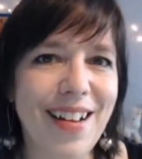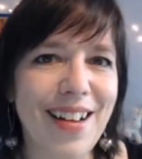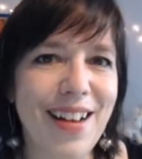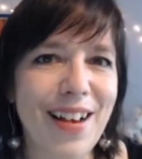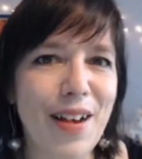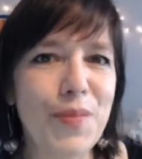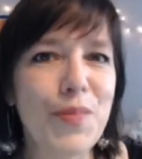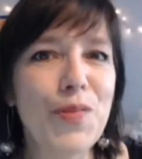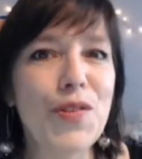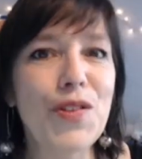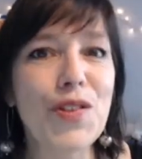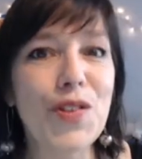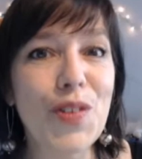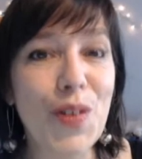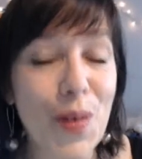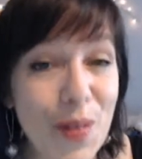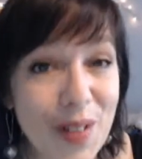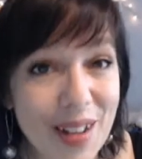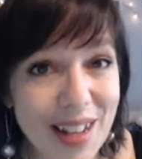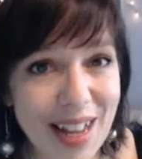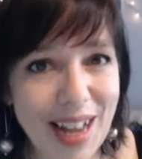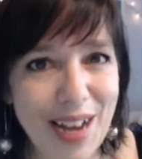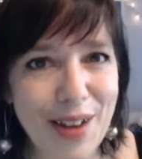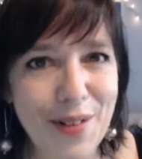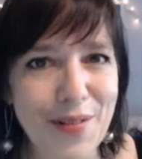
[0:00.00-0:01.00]
I'm so
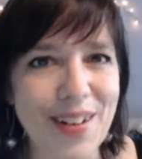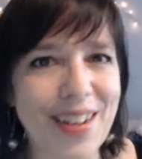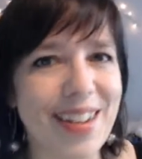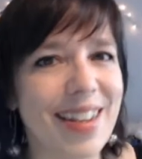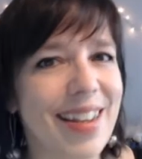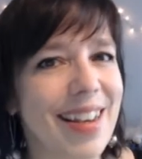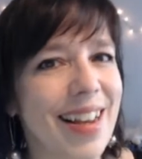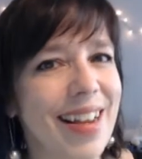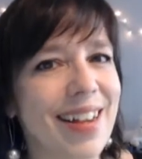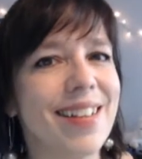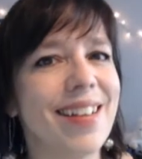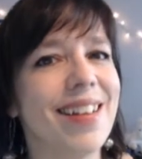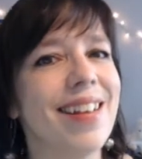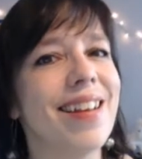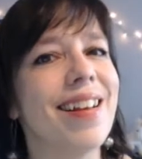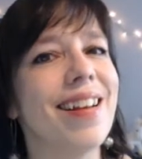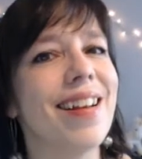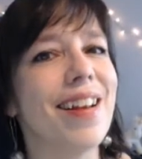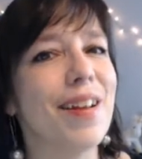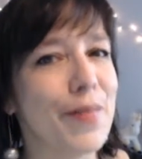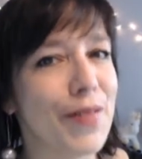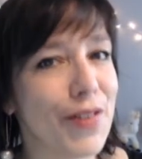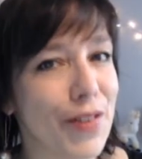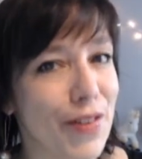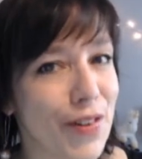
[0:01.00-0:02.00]
glad we're connected and
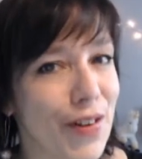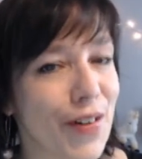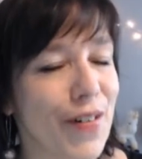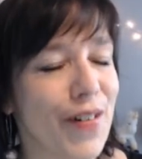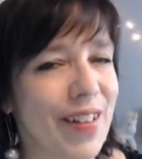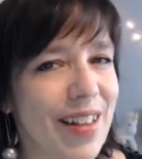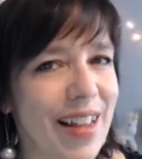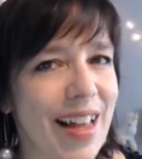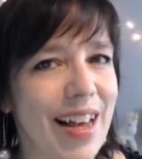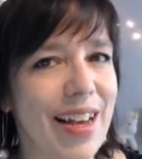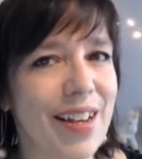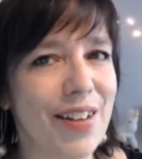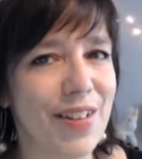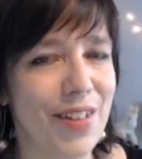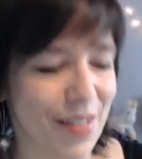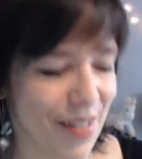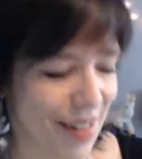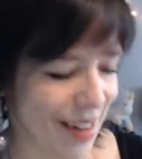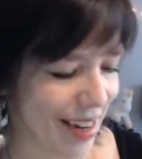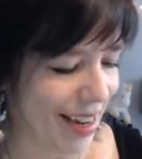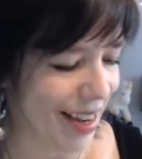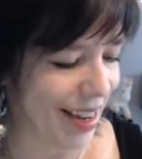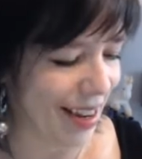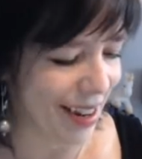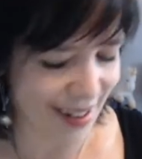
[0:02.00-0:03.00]
I'm so glad you're
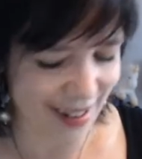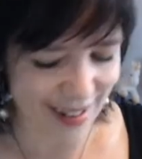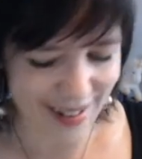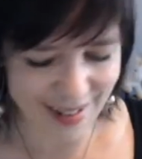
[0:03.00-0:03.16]
here.